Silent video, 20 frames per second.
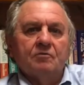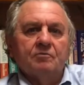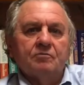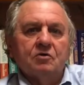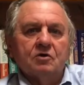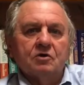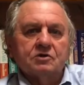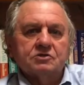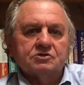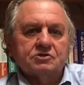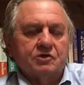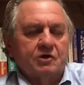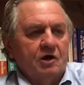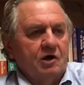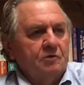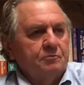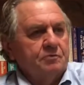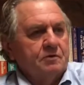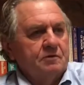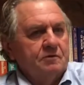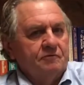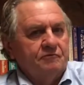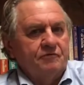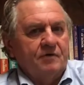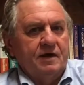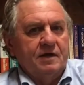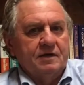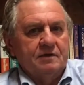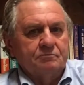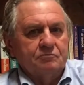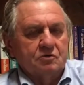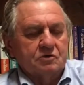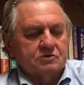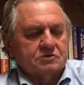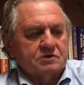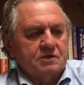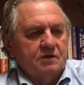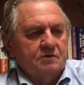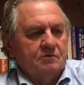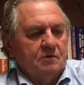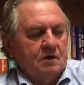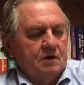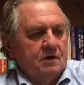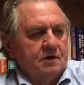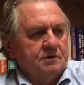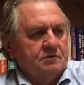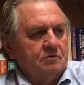books or helping them find the books they want.